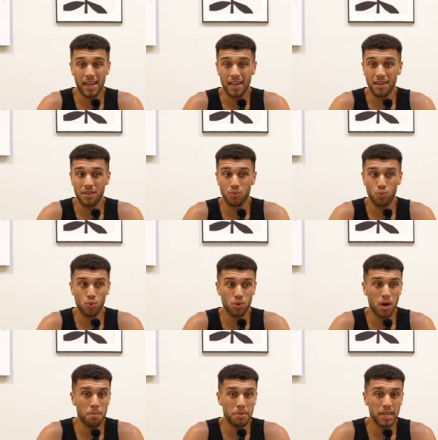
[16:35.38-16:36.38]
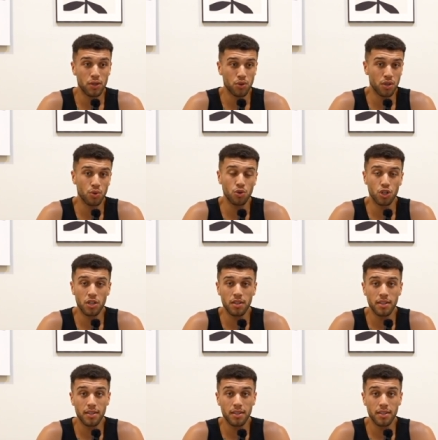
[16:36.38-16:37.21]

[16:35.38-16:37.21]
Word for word: and will not be good on your journey.